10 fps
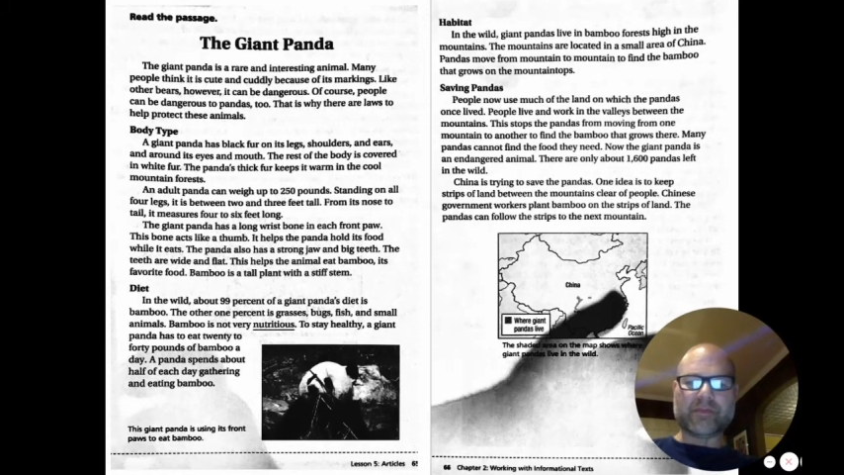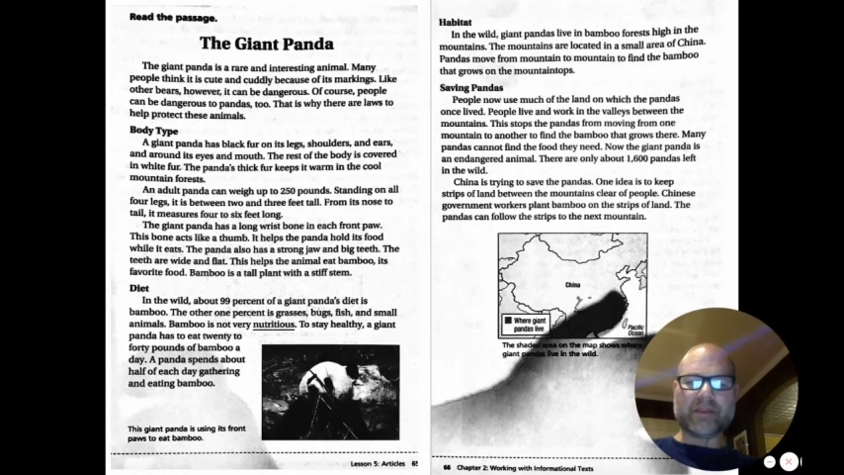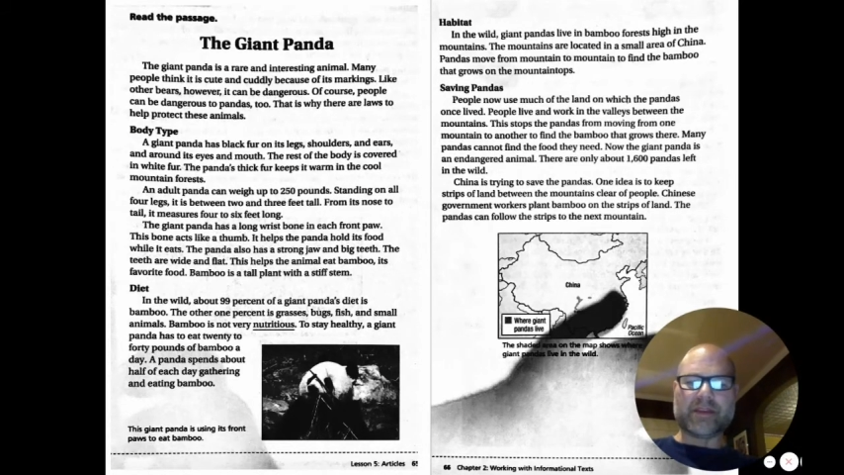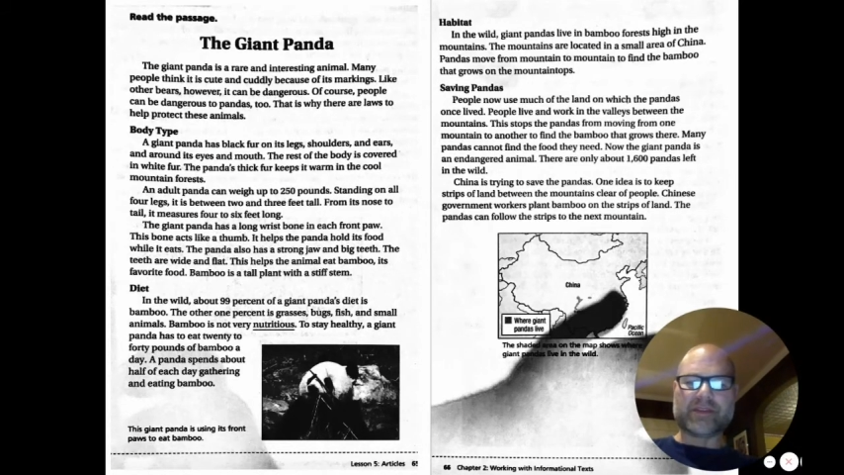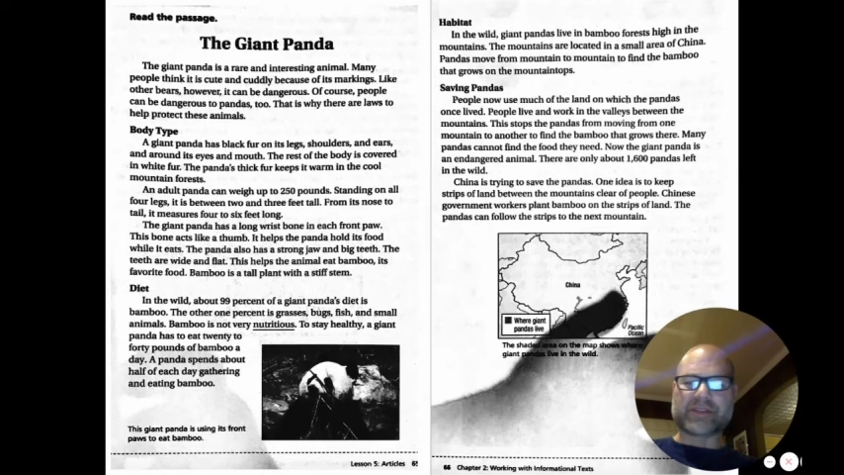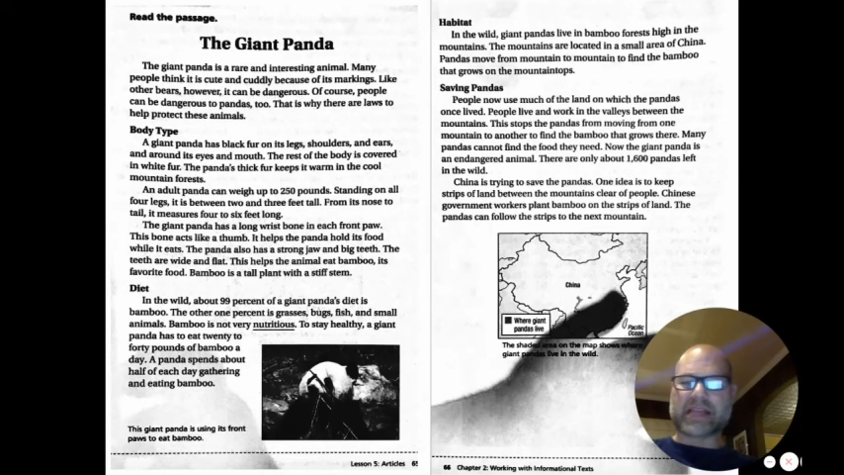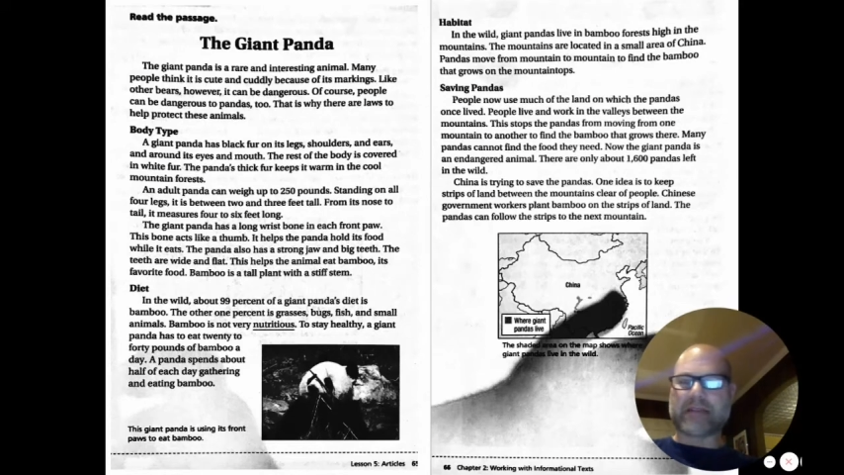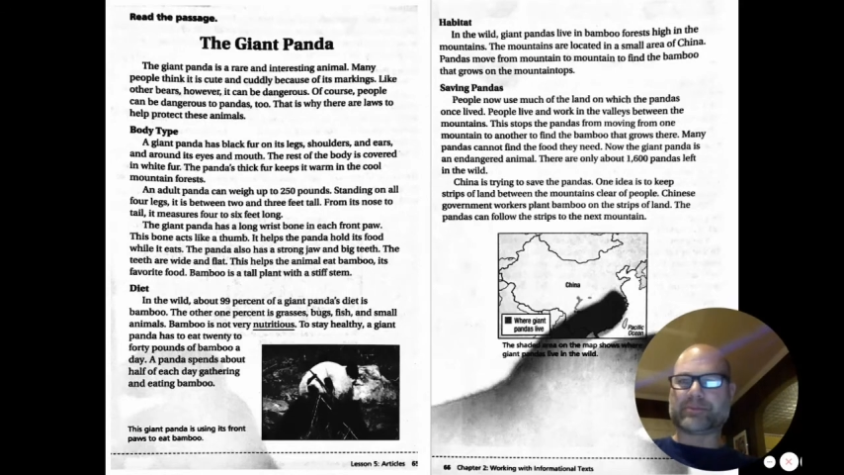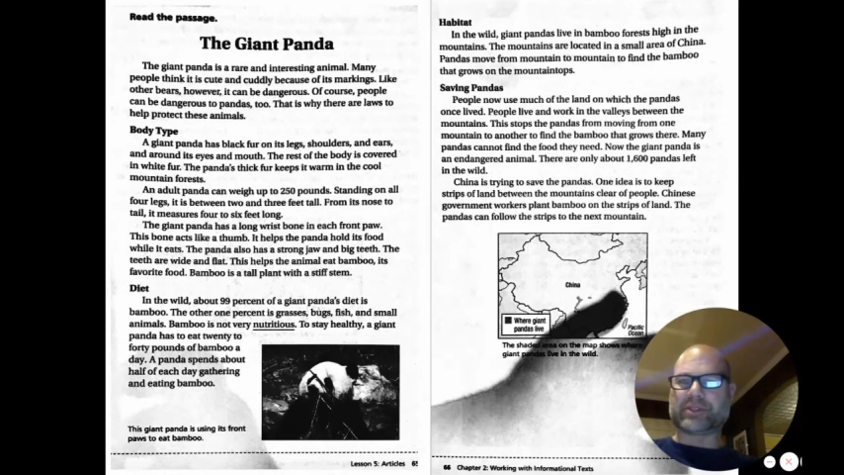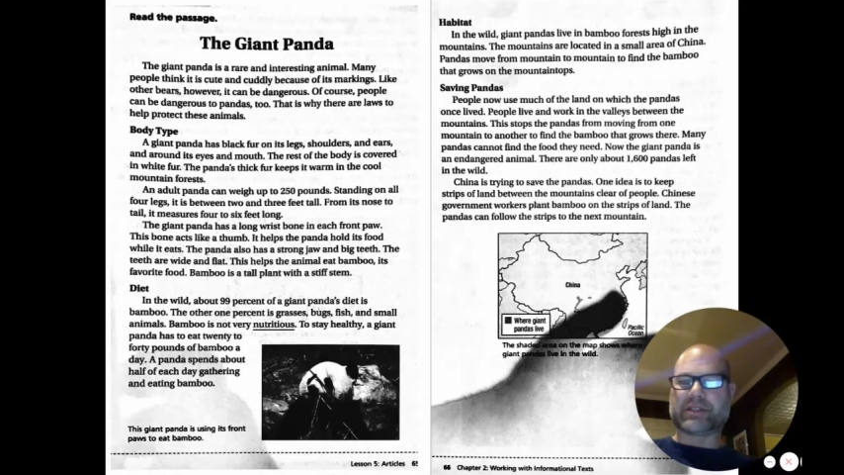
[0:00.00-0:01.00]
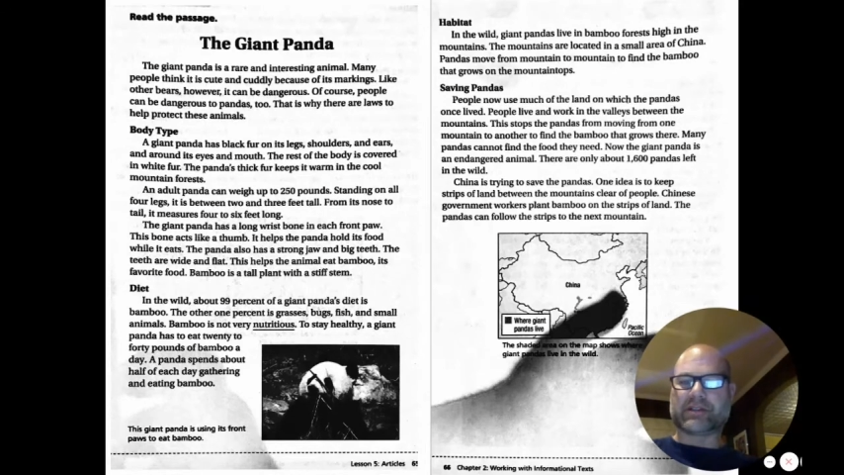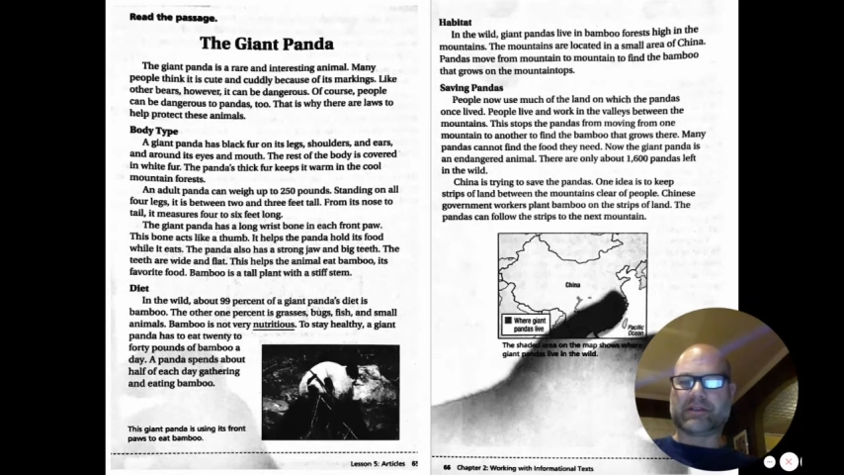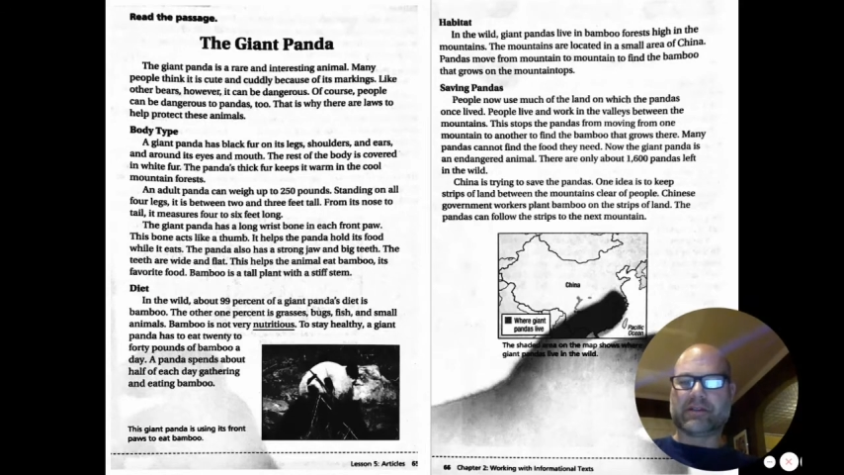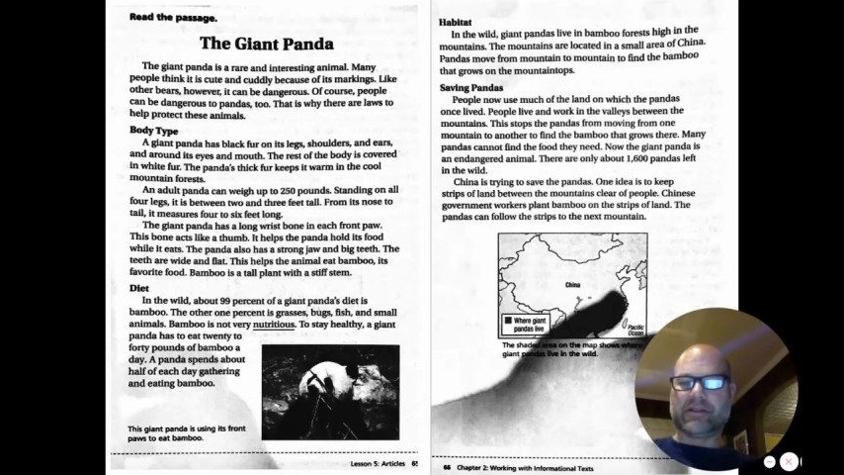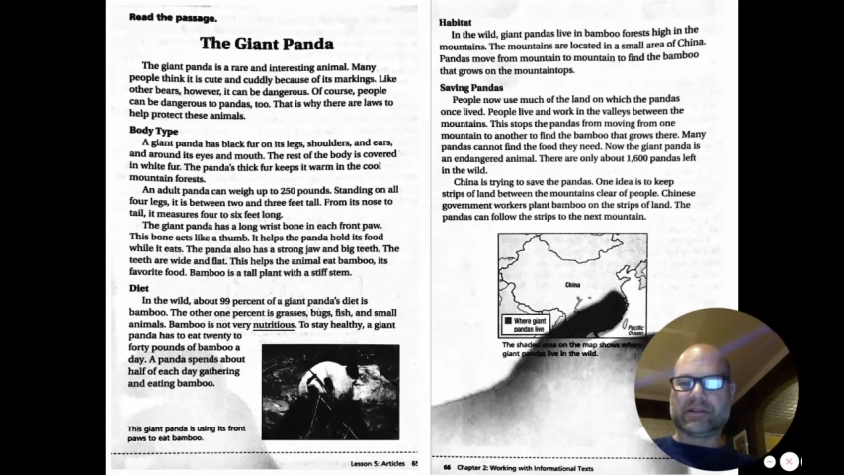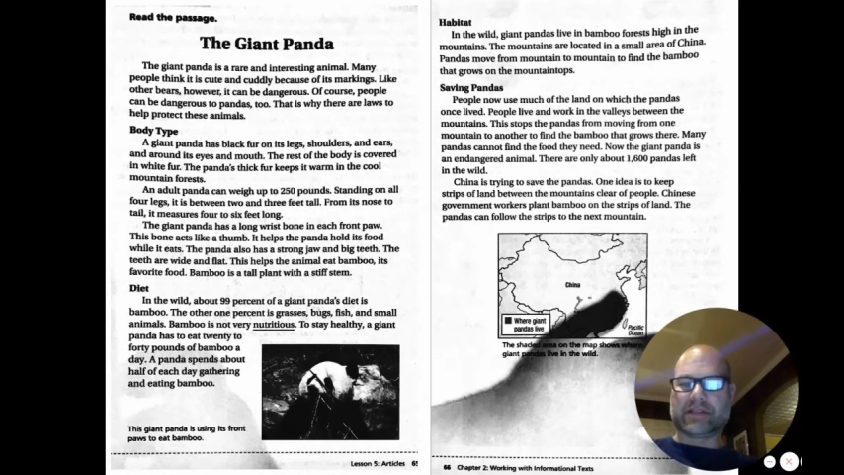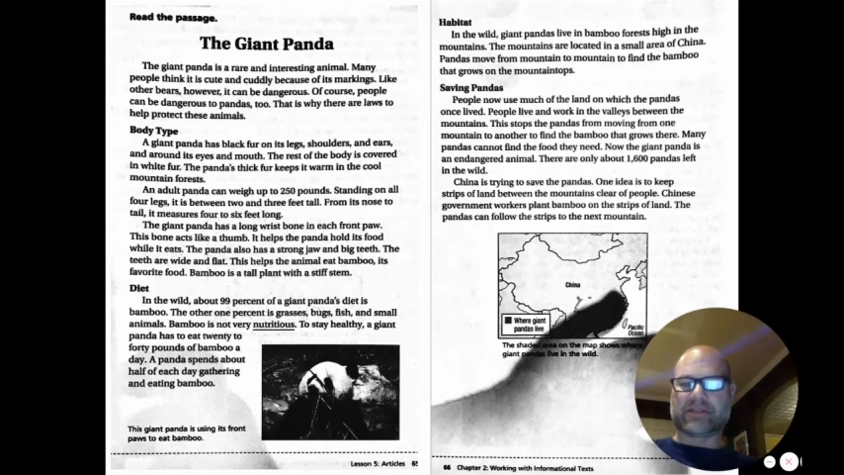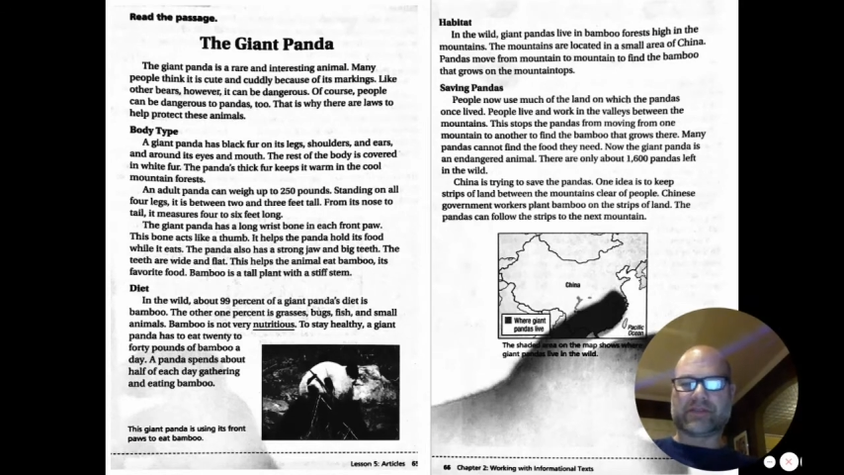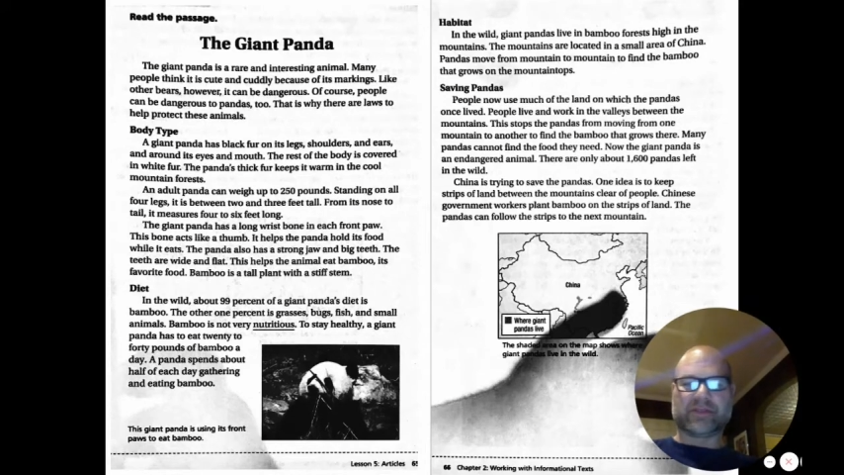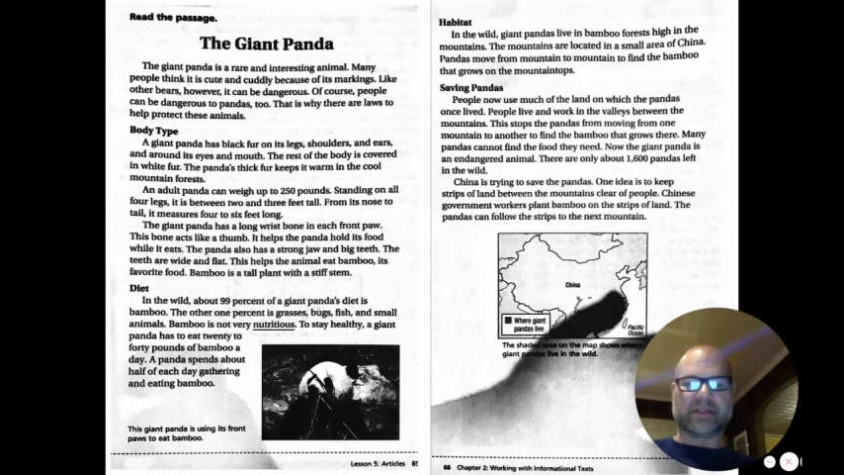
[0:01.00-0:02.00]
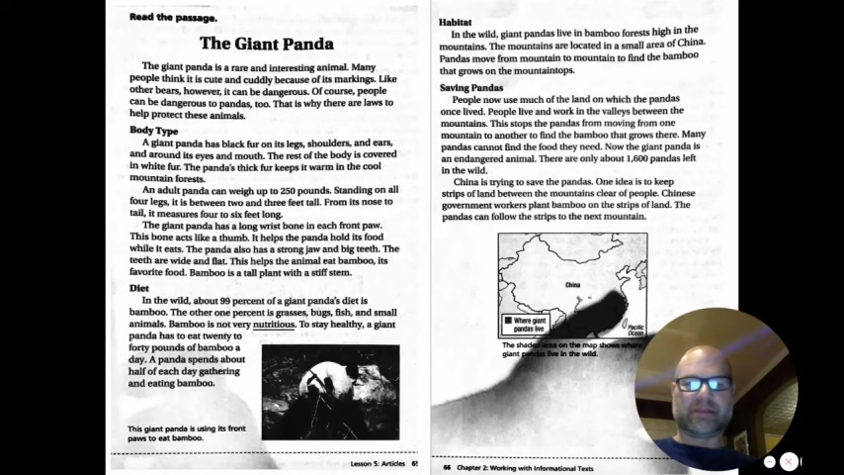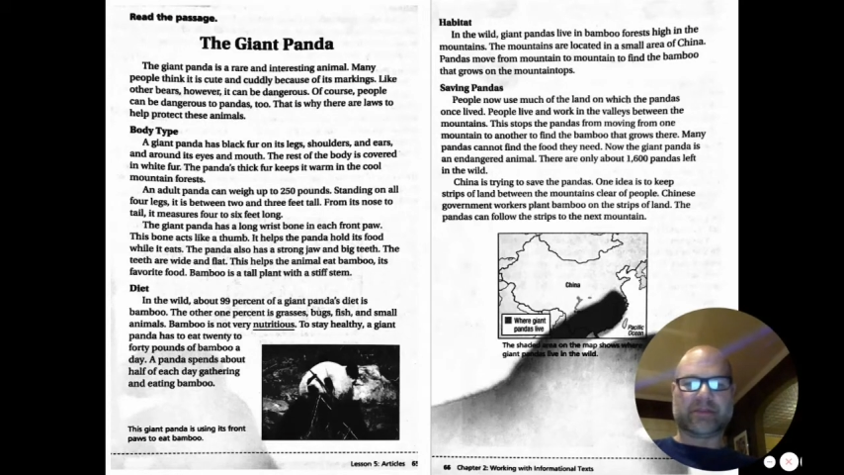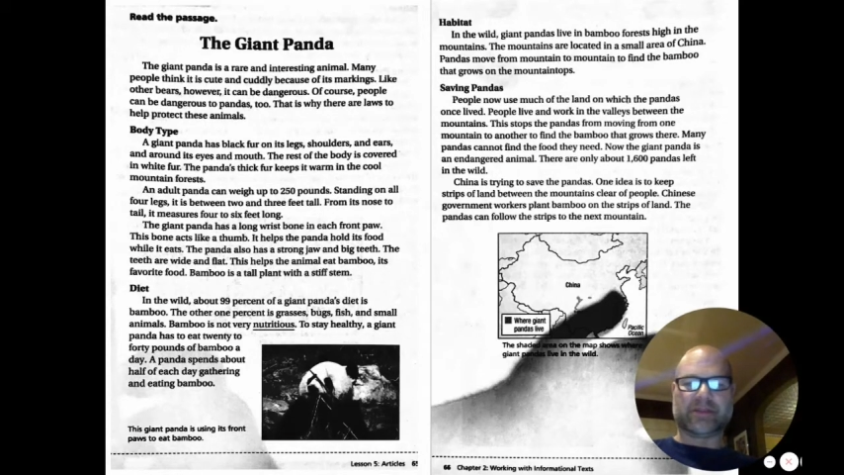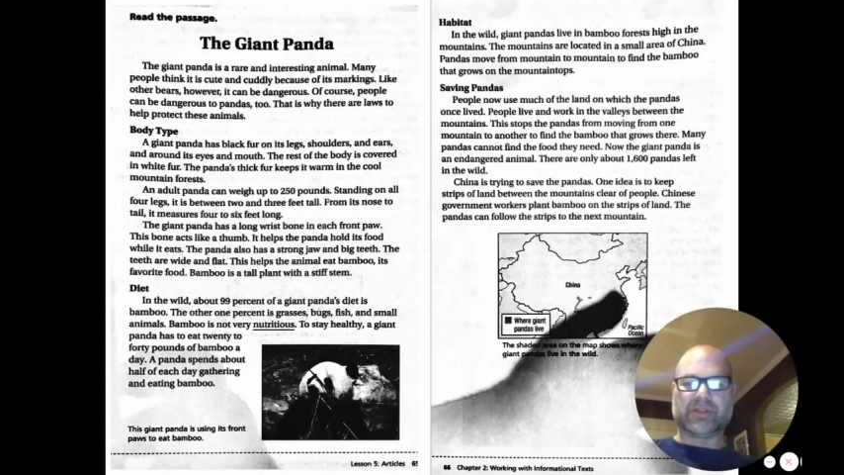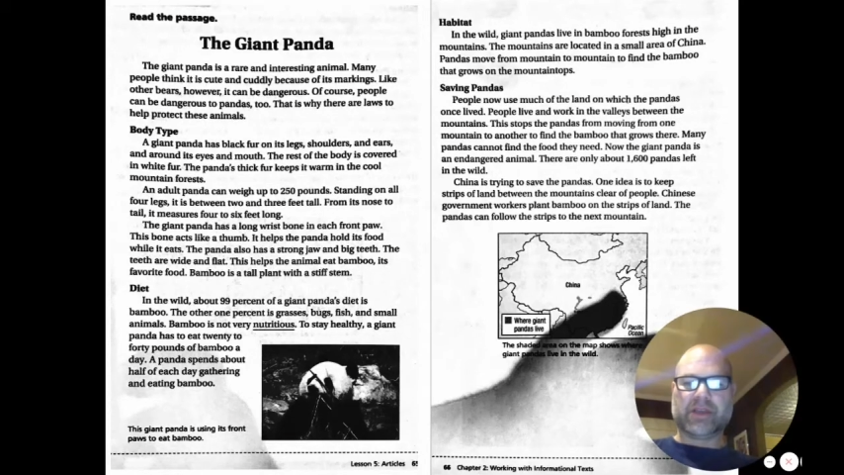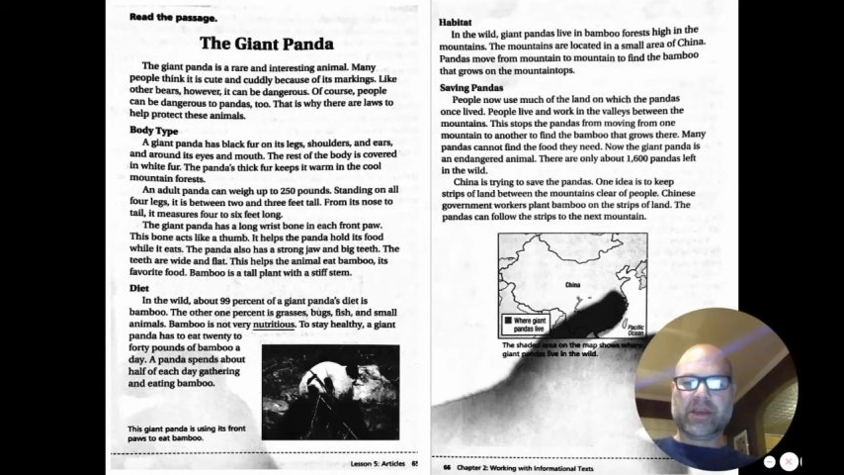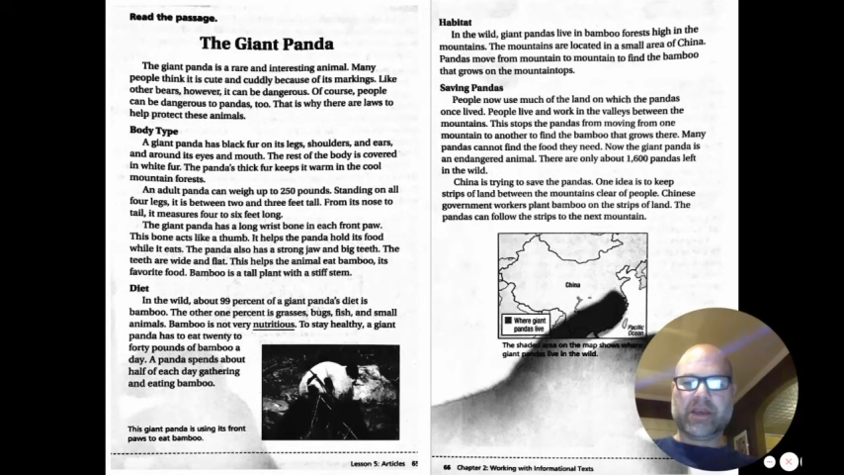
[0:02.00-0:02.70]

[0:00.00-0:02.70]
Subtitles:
Here's a caption next to an image.